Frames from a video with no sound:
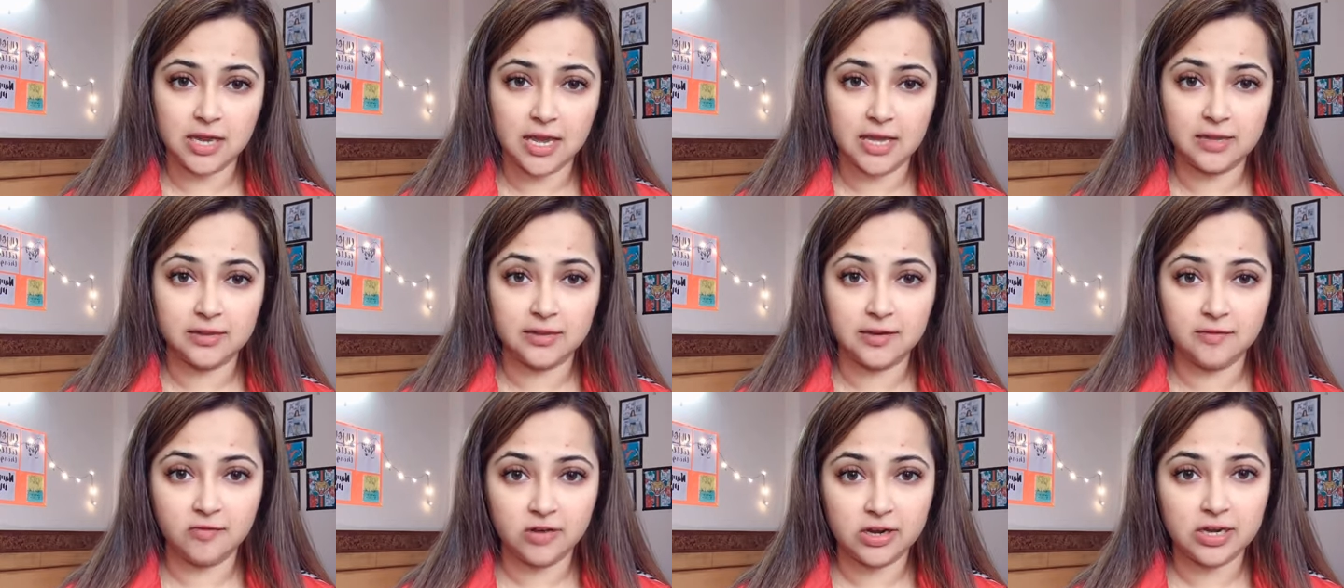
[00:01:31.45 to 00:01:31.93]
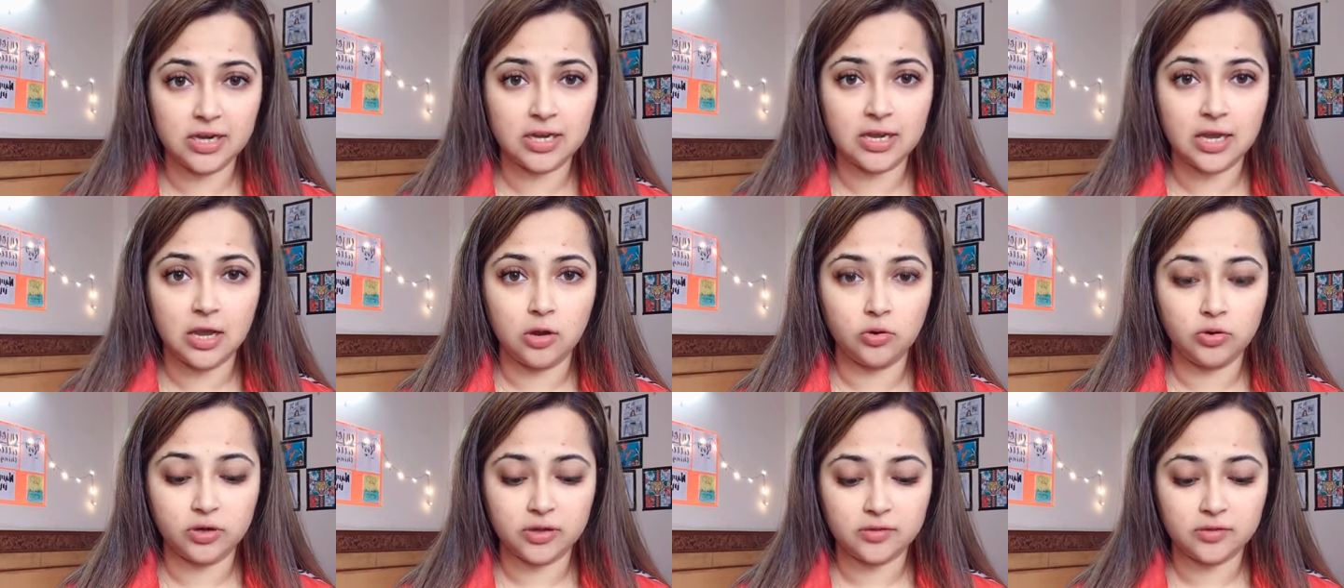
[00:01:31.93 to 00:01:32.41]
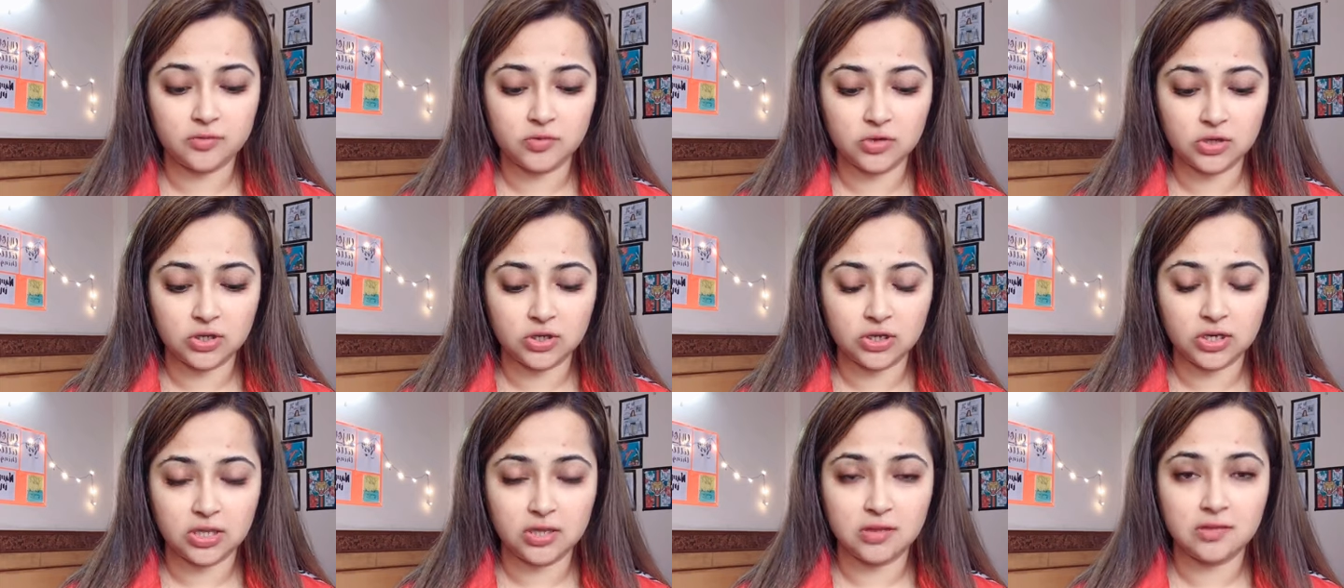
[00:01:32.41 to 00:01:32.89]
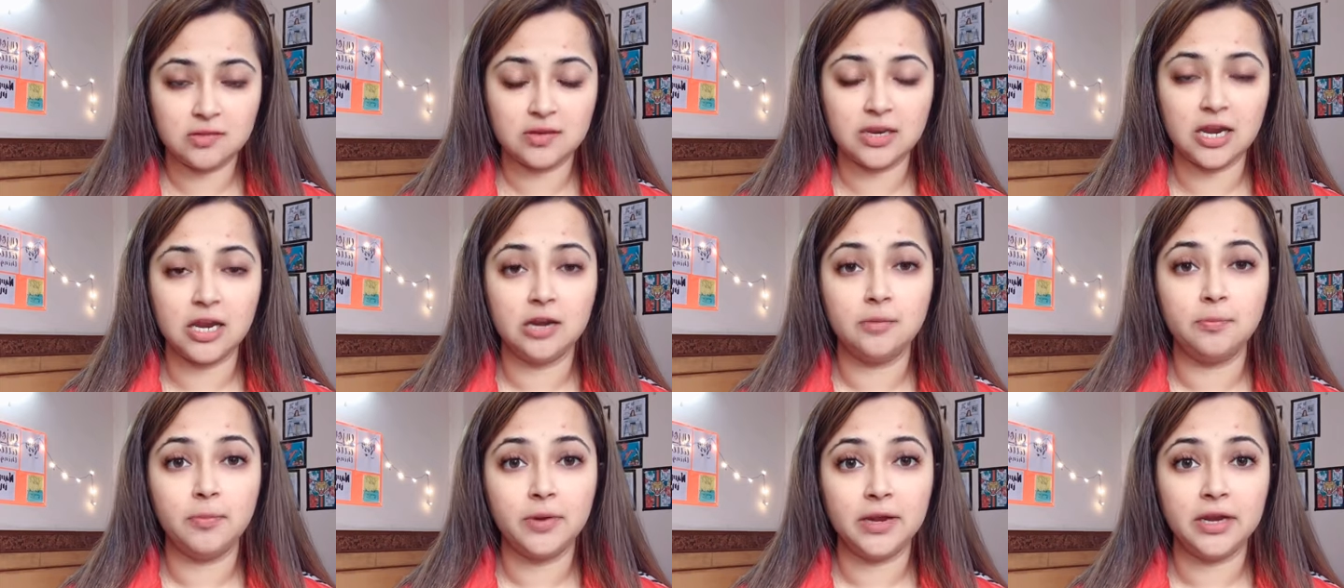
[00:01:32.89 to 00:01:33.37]
and the retic count is decreased,
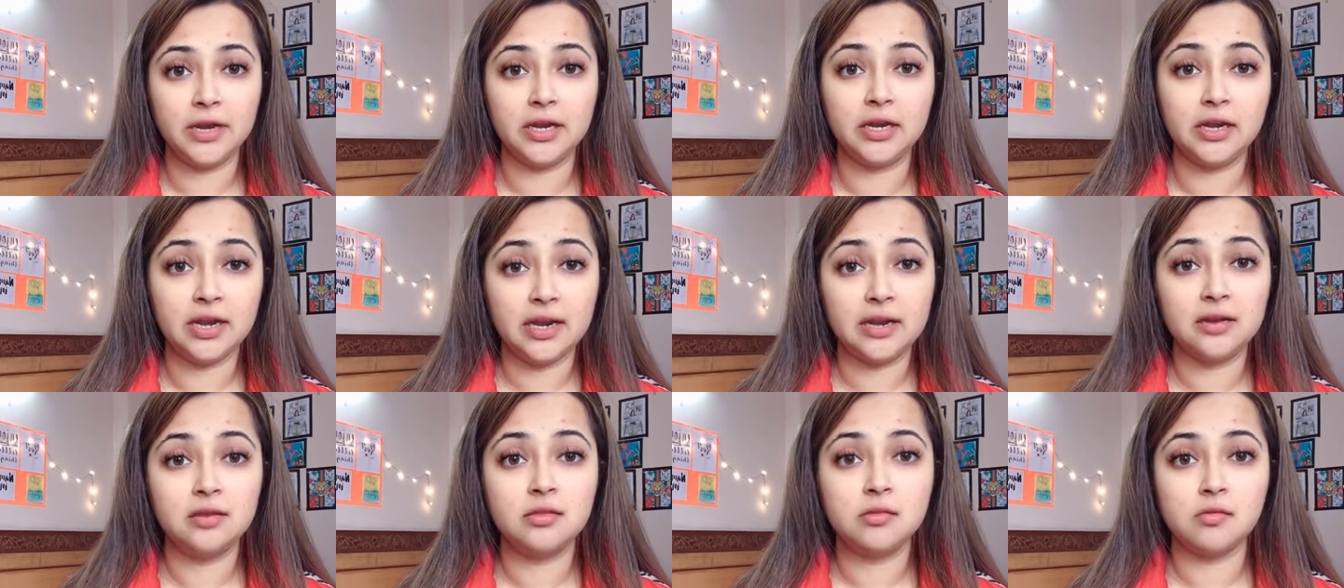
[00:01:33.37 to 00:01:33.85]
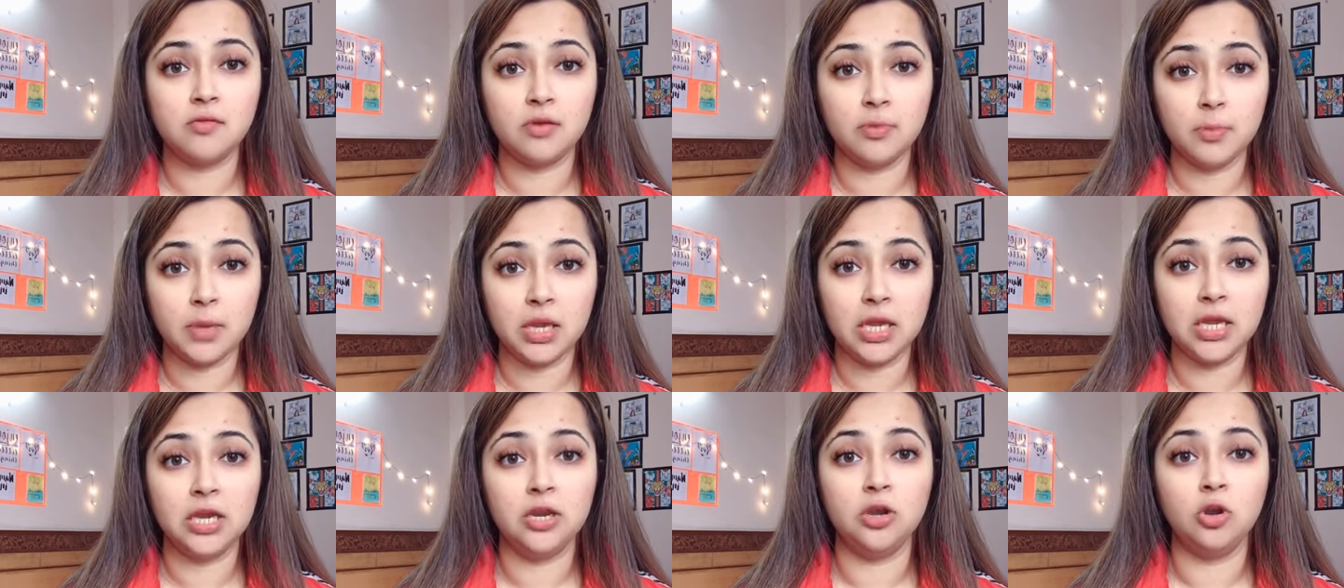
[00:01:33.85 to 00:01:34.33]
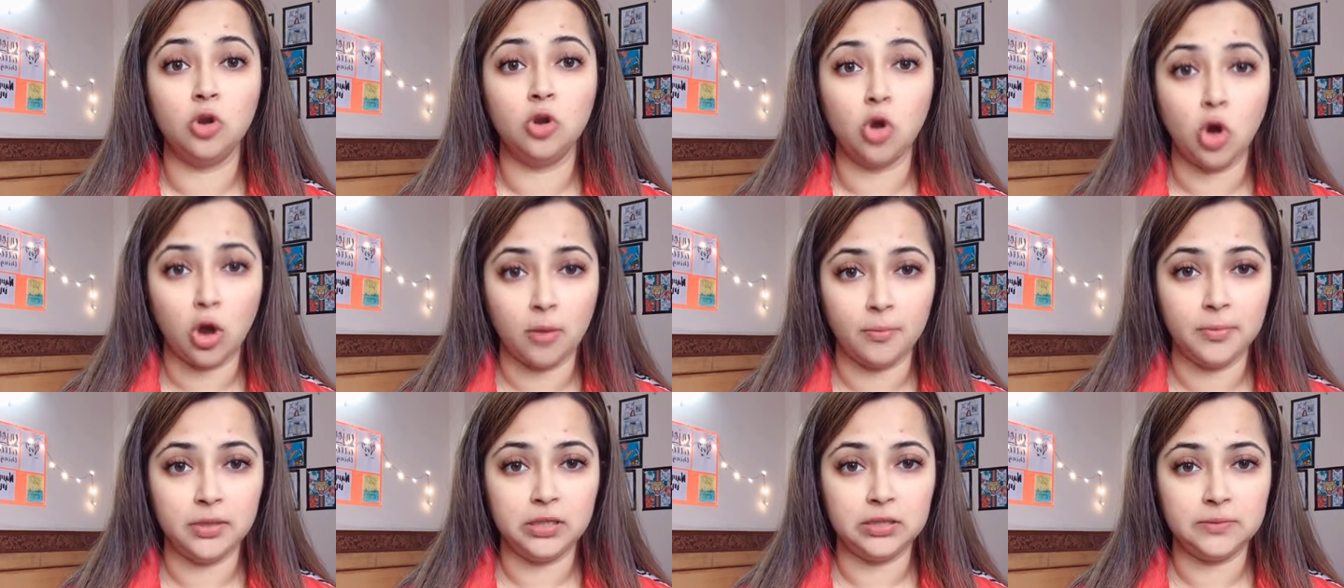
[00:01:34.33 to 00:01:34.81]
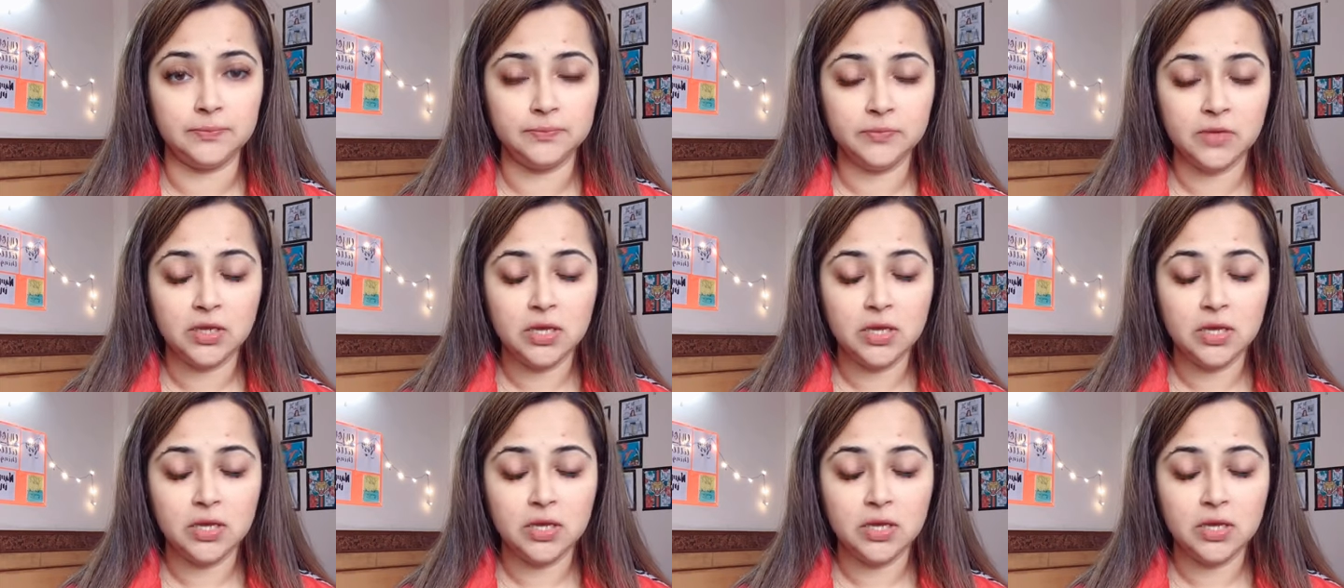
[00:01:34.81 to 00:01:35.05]
and platelets remain normal.